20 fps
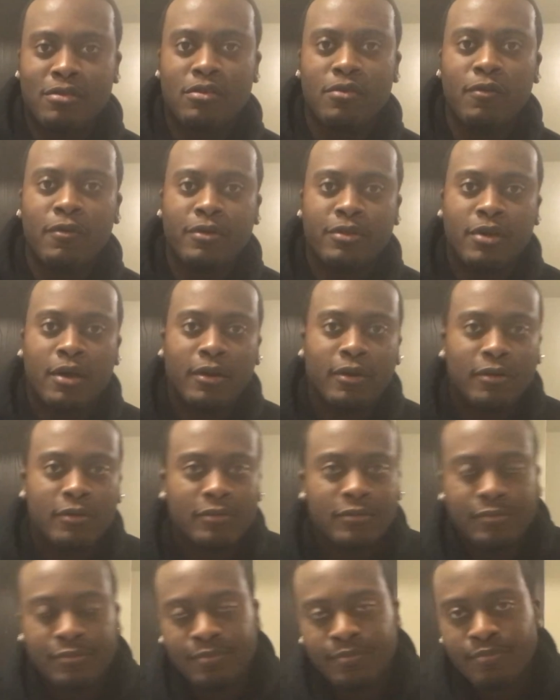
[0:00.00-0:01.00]
sewer tunnel.
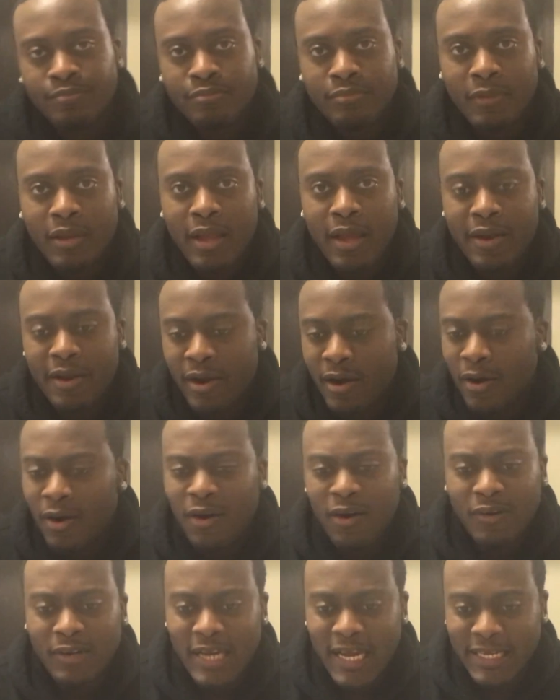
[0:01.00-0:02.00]
And they're
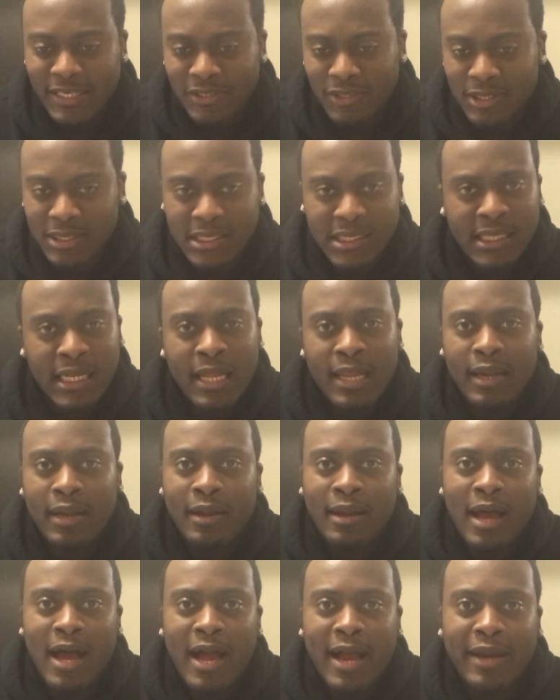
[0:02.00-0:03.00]
all like just
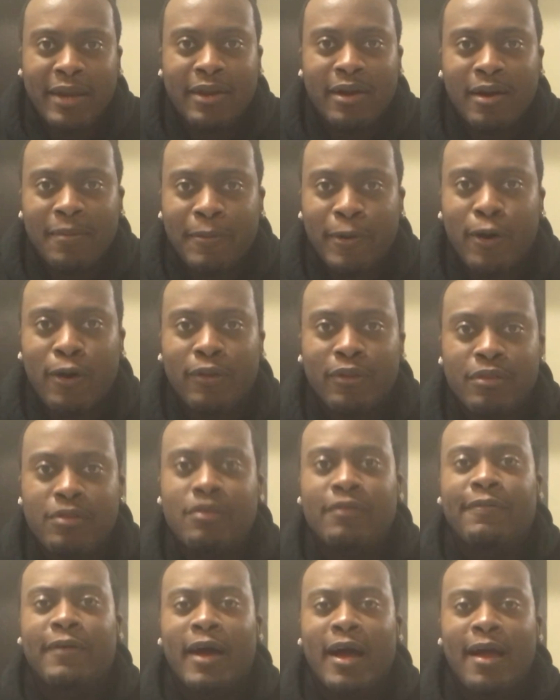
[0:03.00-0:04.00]
lined up, all the
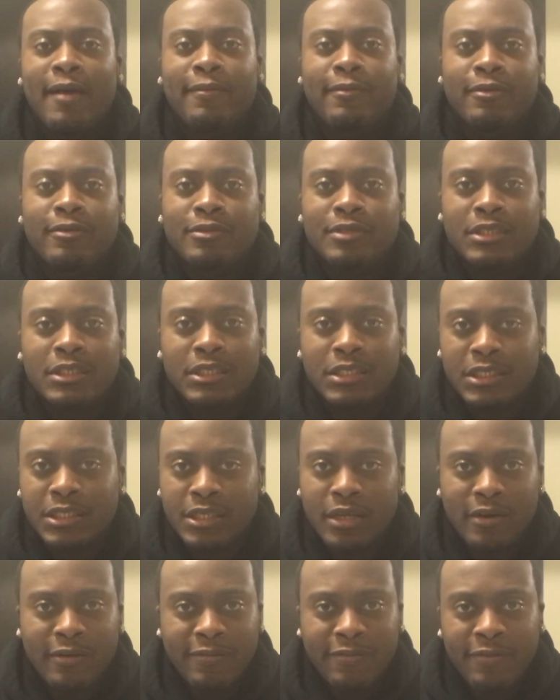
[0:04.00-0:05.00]
survivors and
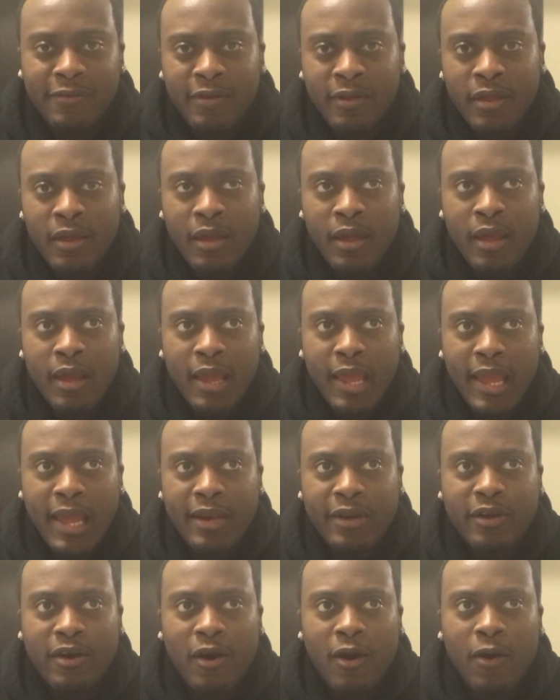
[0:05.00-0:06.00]
stuff.
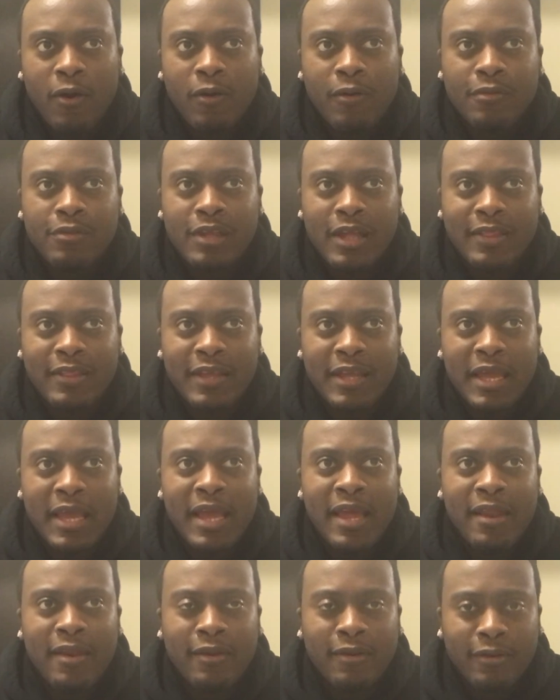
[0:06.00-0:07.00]
And Carl's at the
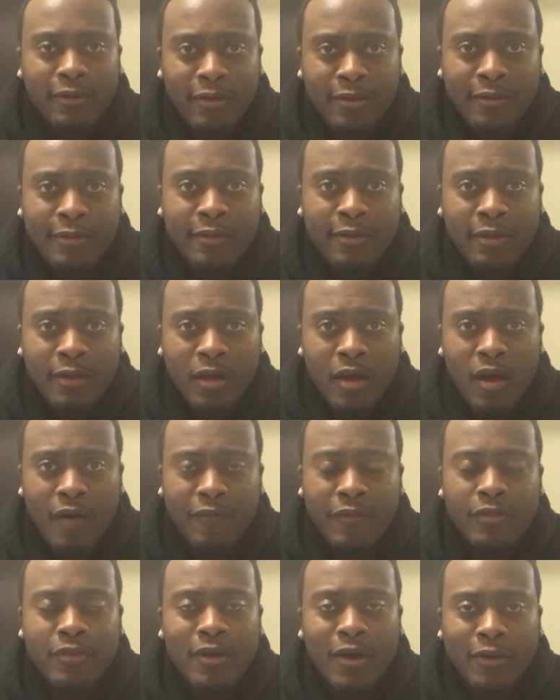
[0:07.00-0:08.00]
end
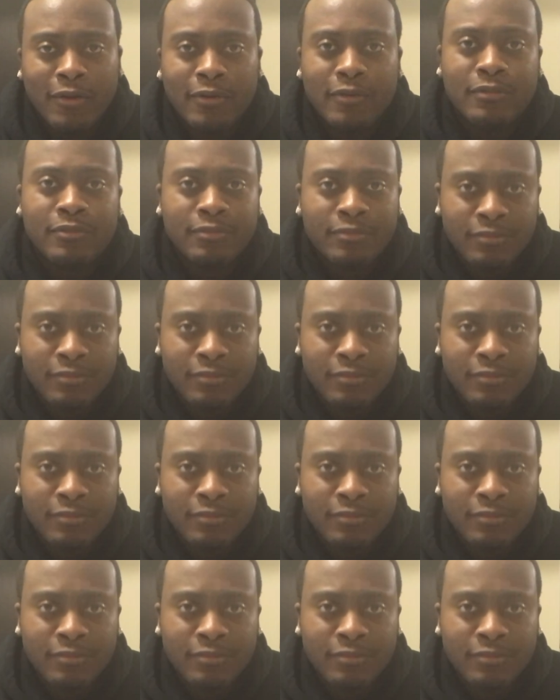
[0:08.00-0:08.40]
of the tunnel.